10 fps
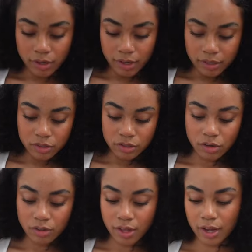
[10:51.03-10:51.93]
I
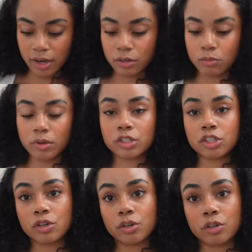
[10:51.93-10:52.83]
install that, I want to
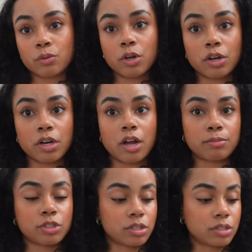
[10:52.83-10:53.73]
show you curtain
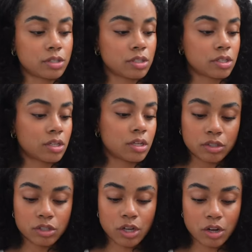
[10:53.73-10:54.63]
options.
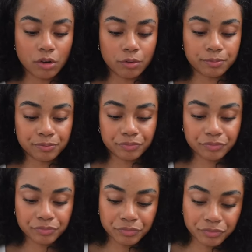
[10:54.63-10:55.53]
So
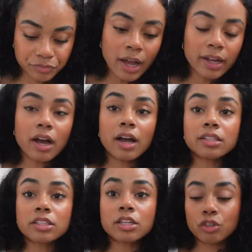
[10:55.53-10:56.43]
I got
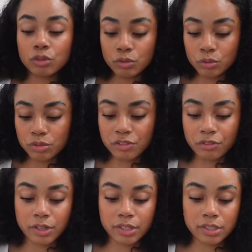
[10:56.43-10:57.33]
two
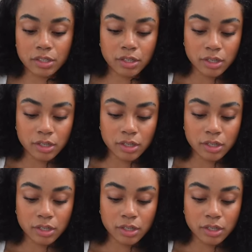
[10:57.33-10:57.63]
different